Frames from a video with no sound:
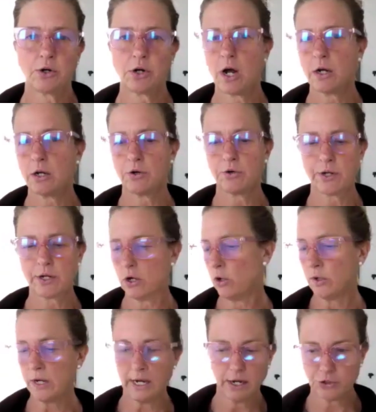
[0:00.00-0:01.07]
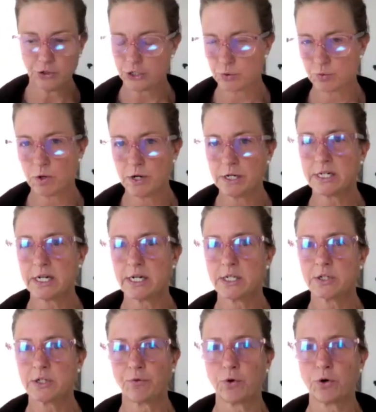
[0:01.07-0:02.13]
You're like, okay, I'll just run a
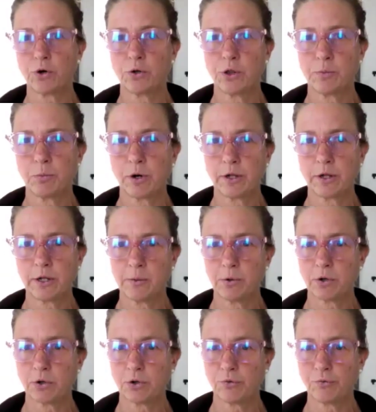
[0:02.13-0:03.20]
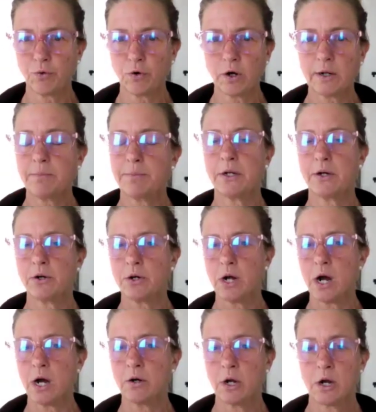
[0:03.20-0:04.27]
test for the Borrelia burgdorferi, but you're
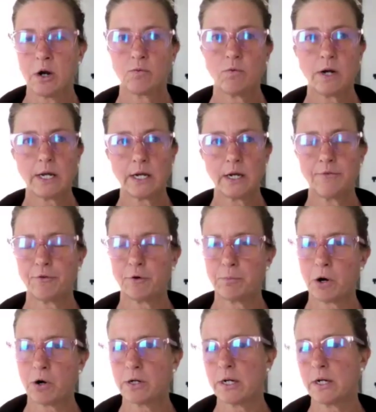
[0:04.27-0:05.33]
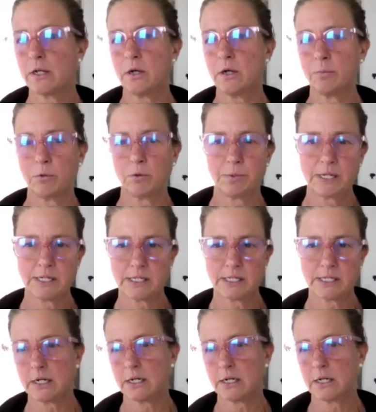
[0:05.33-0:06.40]
not running it for Bartonella,
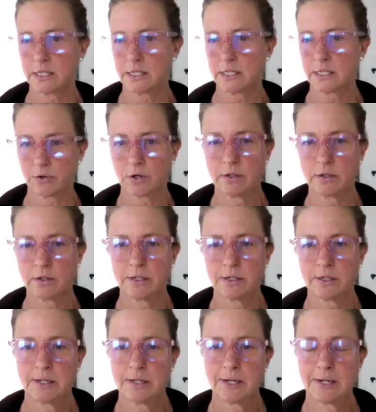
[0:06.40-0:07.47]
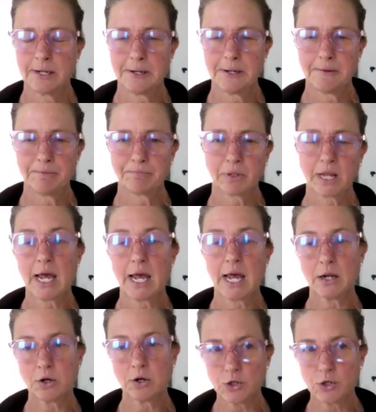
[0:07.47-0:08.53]
Babesia, et cetera.
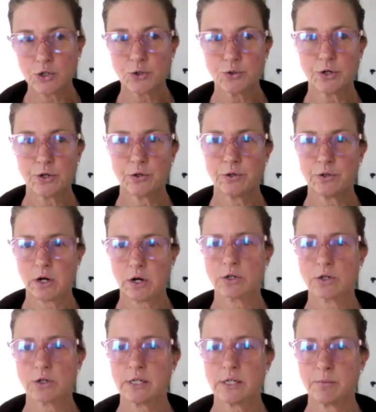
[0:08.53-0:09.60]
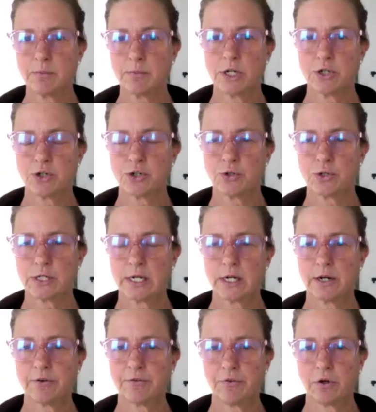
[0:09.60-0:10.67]
And also there are similar issues to
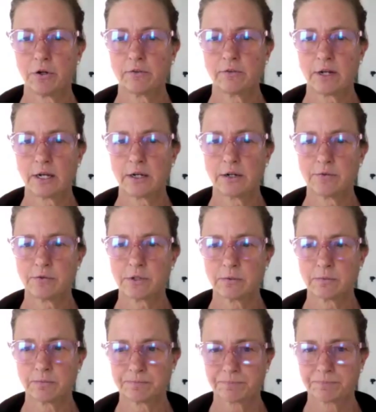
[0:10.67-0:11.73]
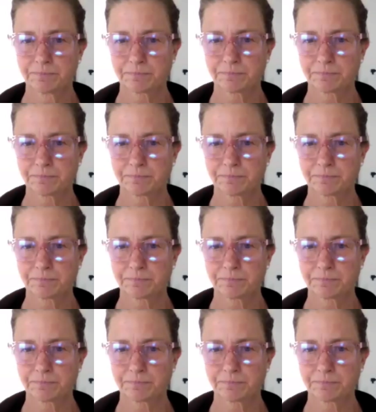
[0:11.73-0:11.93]
getting false negatives.